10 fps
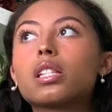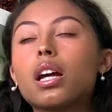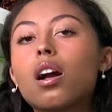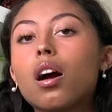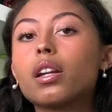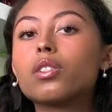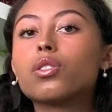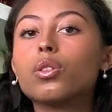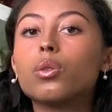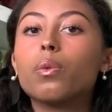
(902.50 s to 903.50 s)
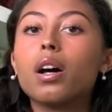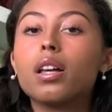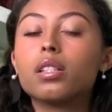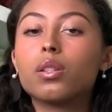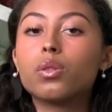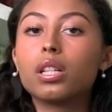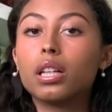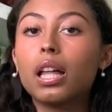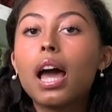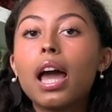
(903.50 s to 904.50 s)
that I got into was
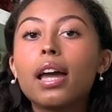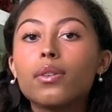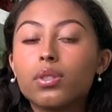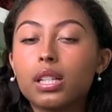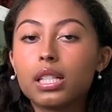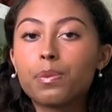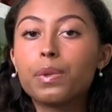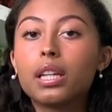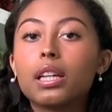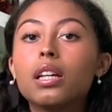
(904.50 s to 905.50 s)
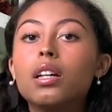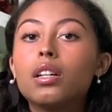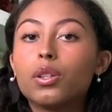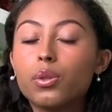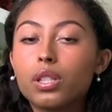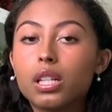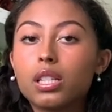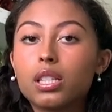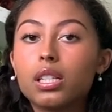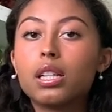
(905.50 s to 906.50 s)
UCLA, UCSB,
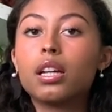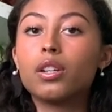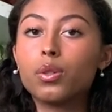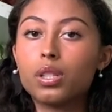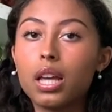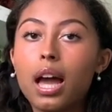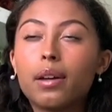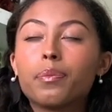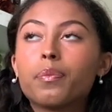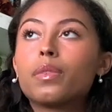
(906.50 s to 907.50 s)
UCSD, and UCI.